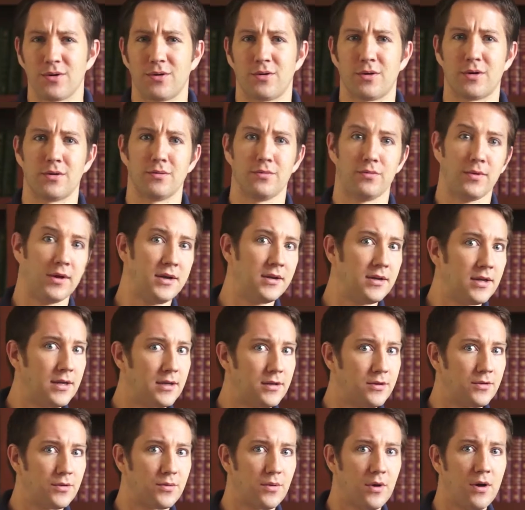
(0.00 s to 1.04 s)
Or what did he
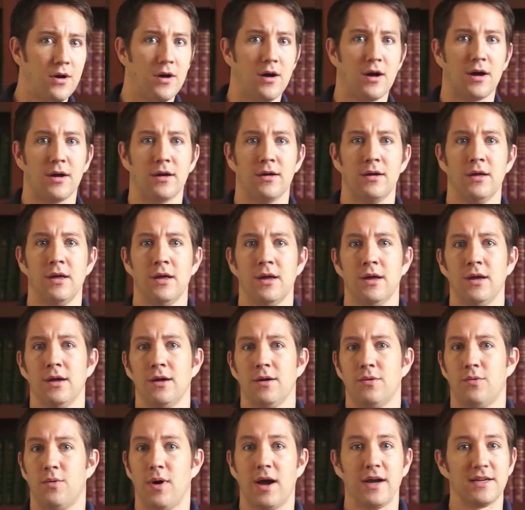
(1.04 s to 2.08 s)
do wrong?
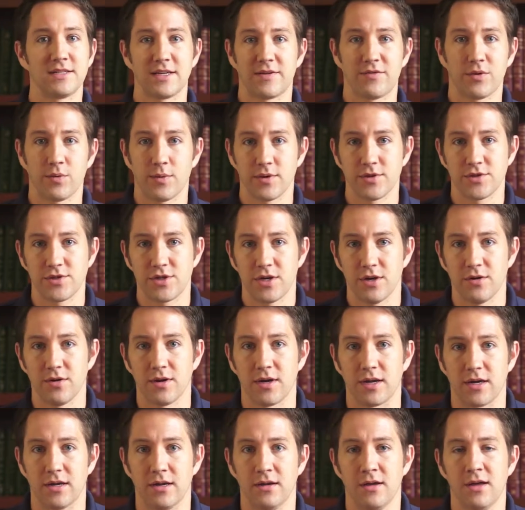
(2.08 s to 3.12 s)
Why is everyone
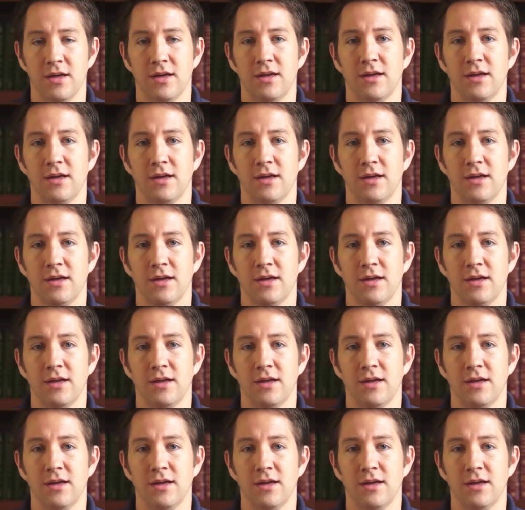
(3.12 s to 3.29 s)
cheering?